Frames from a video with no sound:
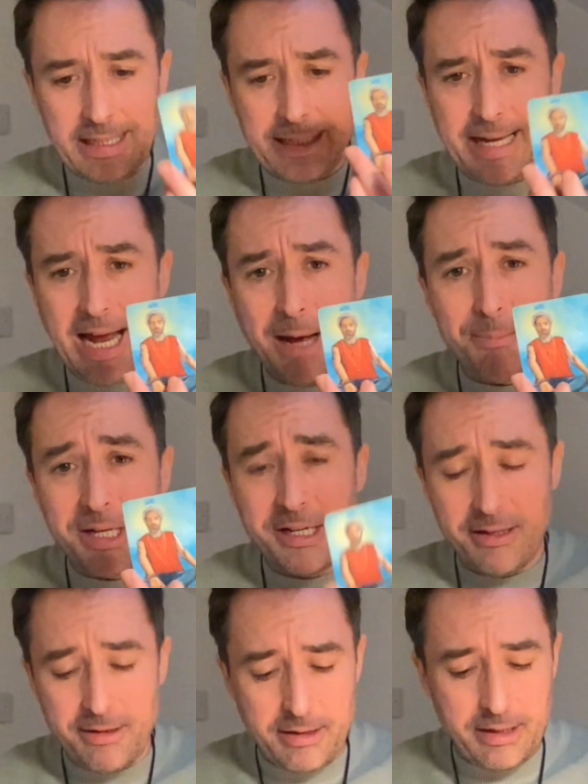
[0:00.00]
calming
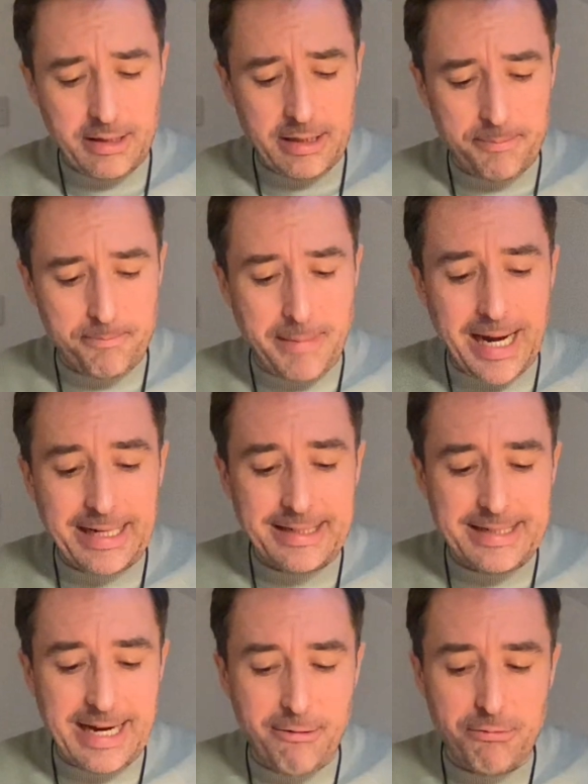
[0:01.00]
your mind
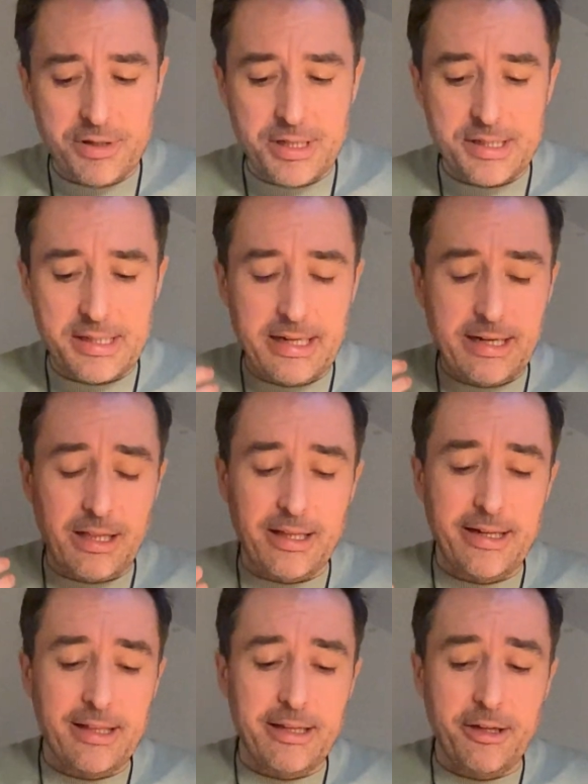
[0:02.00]
down to see
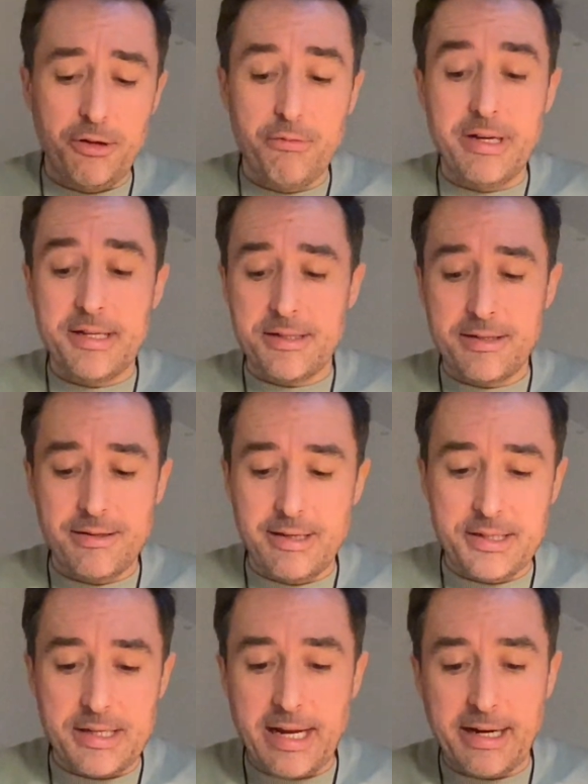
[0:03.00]
clearly who is
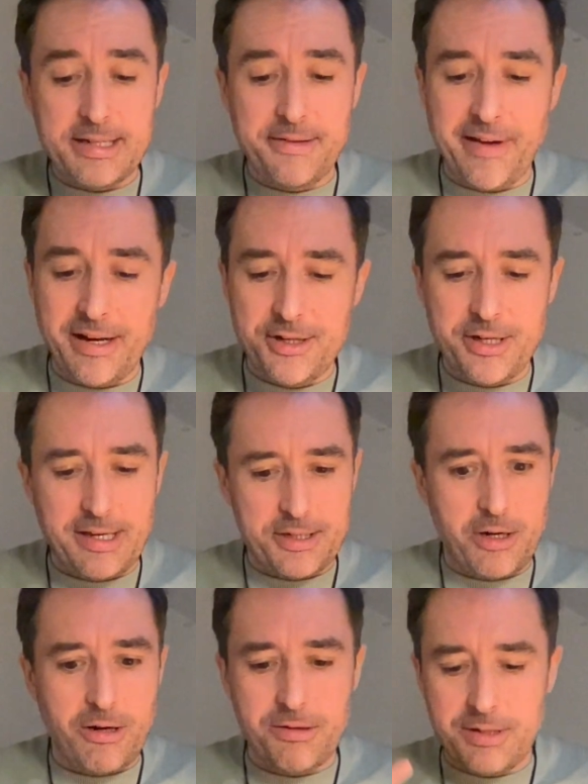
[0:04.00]
this negative energy that's
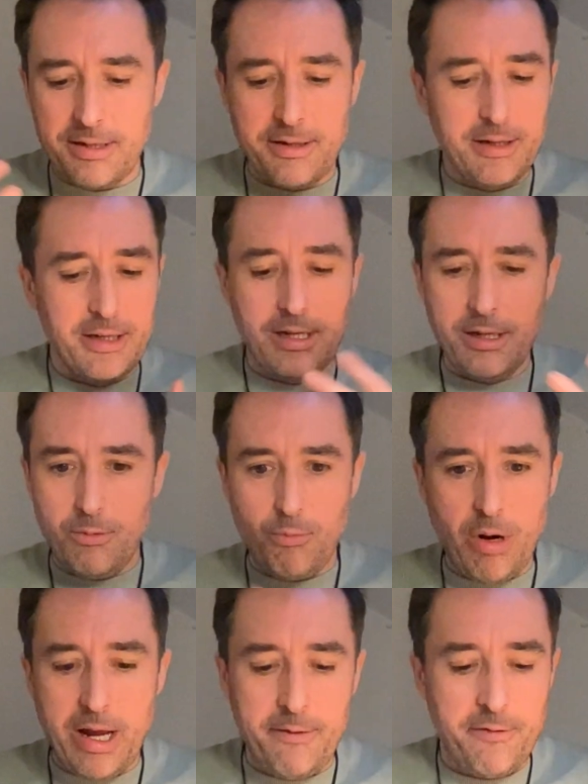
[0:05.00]
causing
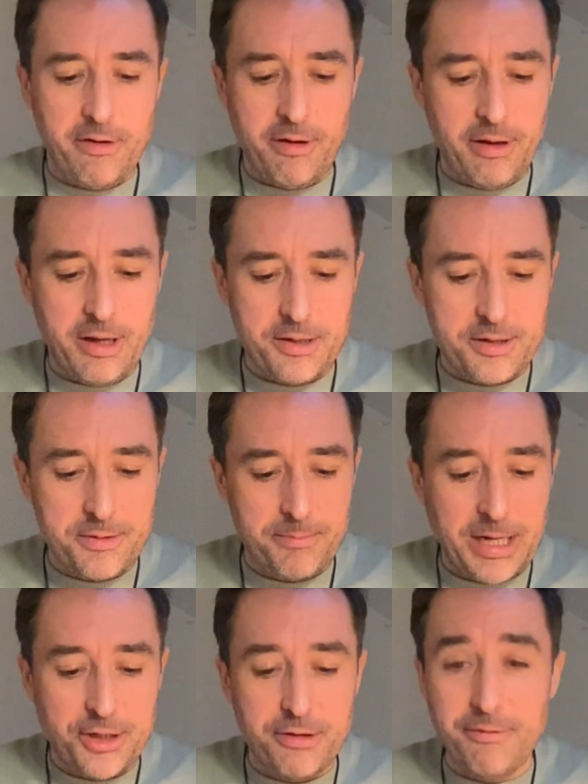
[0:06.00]
whatever has
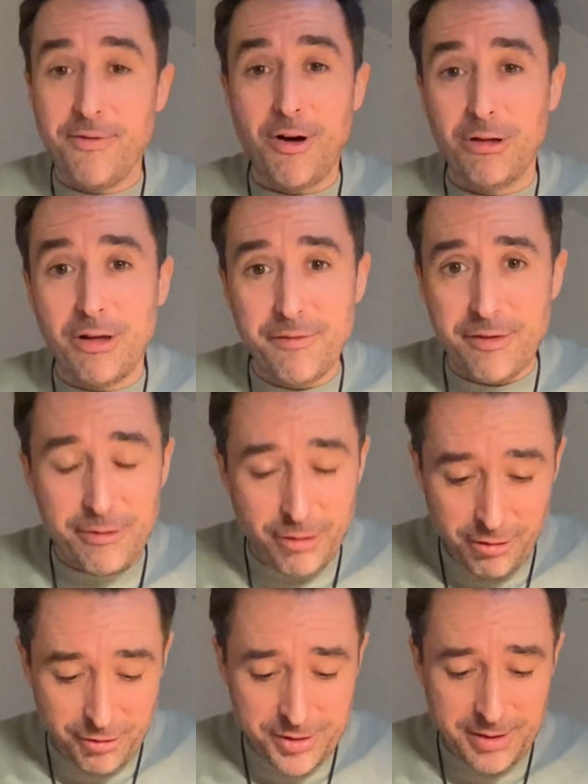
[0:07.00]
made you fall off the
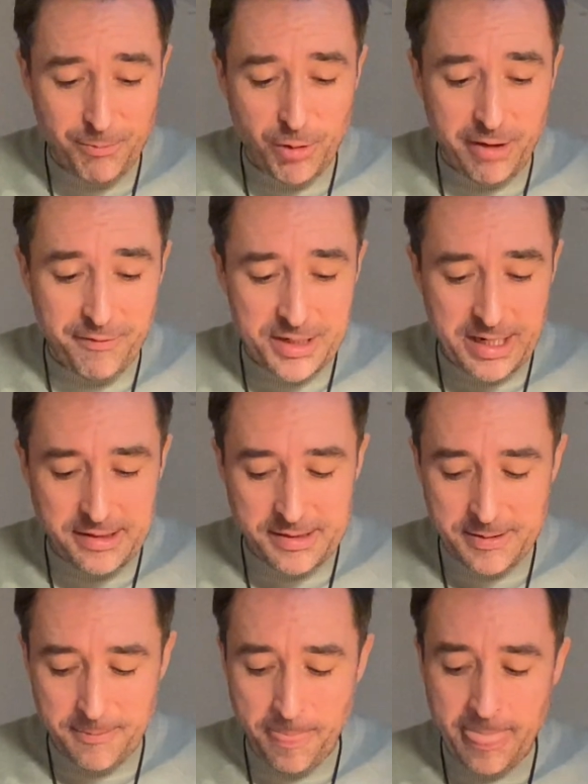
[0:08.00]
horse, in whatever sense.